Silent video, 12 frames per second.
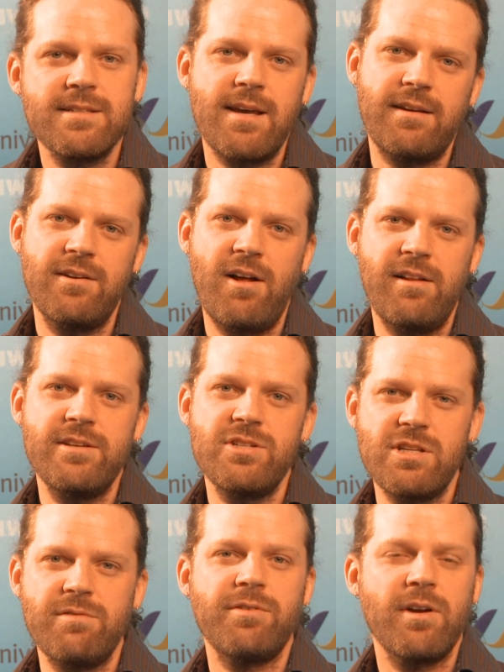
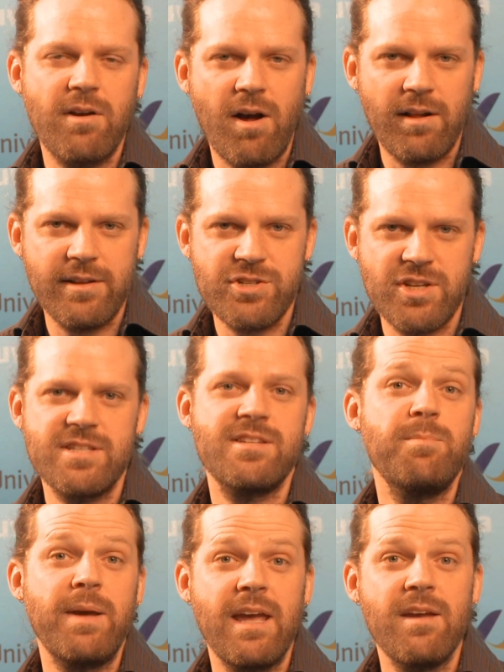technology for ecologists
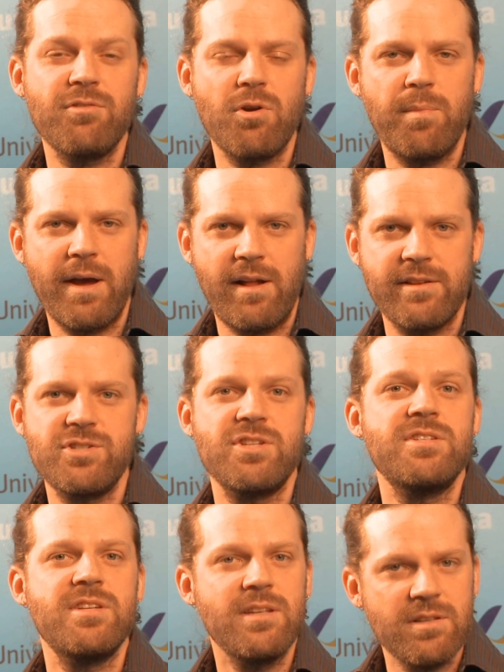and behavioral
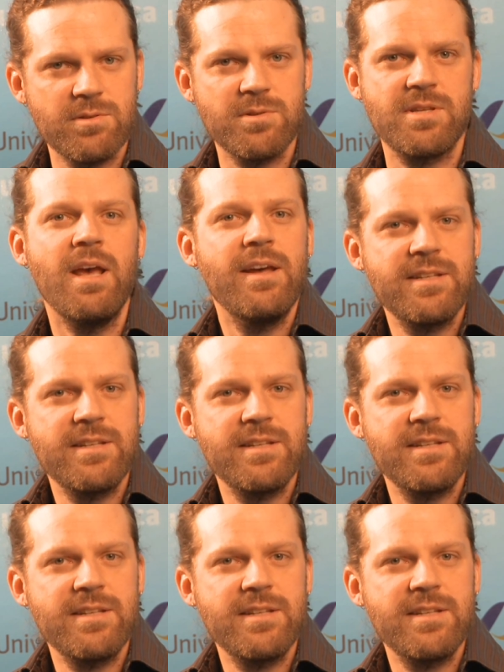biologists to use